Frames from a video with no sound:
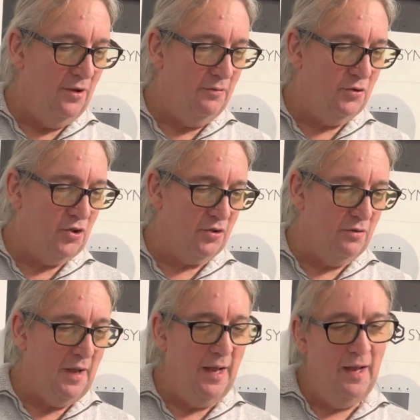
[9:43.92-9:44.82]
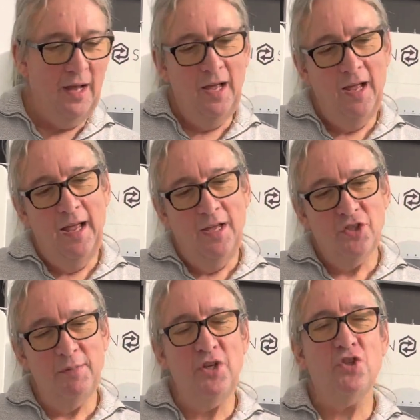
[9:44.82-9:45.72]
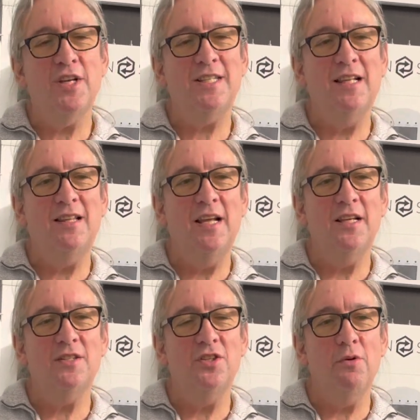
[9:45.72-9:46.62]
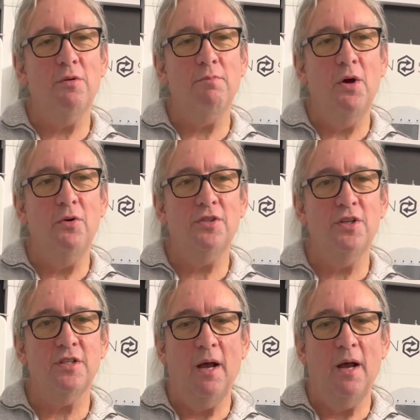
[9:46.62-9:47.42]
sort of some interesting things to do with motors,